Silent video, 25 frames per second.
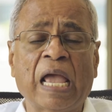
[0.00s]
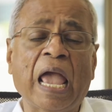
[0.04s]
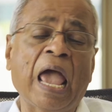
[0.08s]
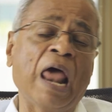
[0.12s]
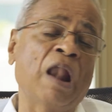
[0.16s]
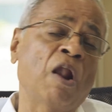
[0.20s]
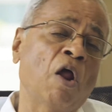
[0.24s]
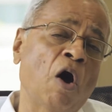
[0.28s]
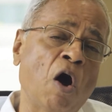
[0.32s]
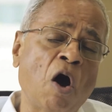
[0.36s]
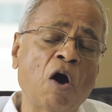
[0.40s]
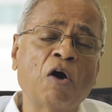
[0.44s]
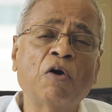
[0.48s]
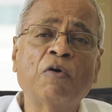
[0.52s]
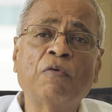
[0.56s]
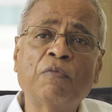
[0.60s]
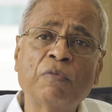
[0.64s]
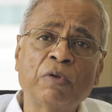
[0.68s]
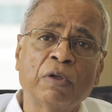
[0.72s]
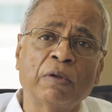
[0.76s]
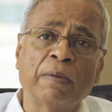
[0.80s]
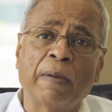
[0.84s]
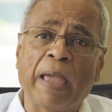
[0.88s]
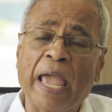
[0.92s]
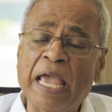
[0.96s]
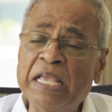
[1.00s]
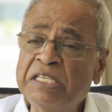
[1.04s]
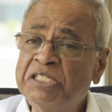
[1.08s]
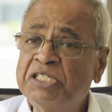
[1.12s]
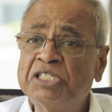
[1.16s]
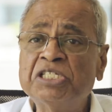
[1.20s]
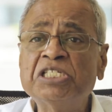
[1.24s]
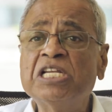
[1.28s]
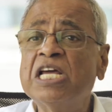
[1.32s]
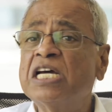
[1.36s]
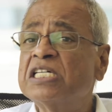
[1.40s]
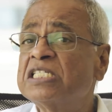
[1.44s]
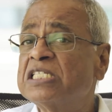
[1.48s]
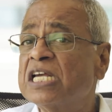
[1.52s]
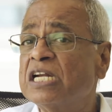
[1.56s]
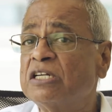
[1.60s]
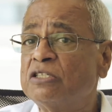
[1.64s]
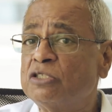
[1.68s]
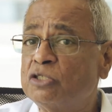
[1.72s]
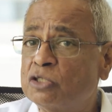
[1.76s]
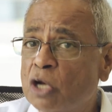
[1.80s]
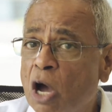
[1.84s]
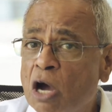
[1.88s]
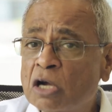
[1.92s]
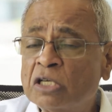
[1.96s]
along engineers
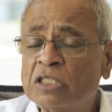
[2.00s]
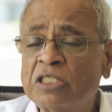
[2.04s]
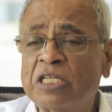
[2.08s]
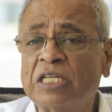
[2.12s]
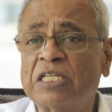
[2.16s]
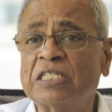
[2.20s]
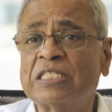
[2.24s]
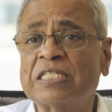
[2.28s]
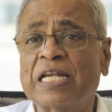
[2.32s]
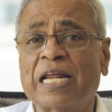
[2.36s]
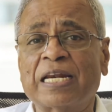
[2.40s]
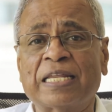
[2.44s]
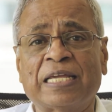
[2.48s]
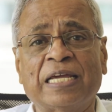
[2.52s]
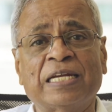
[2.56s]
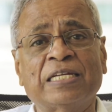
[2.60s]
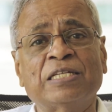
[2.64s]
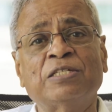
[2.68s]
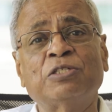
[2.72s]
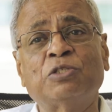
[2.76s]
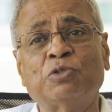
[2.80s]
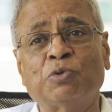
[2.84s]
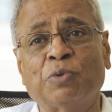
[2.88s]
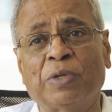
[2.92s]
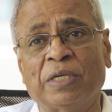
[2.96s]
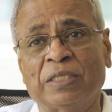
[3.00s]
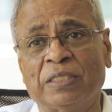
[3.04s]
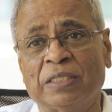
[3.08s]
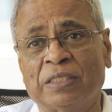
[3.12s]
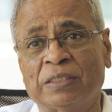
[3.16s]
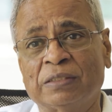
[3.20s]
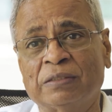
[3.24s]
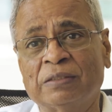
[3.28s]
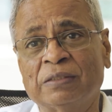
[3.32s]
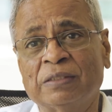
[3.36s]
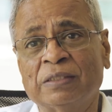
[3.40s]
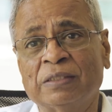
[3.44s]
and doctors are getting together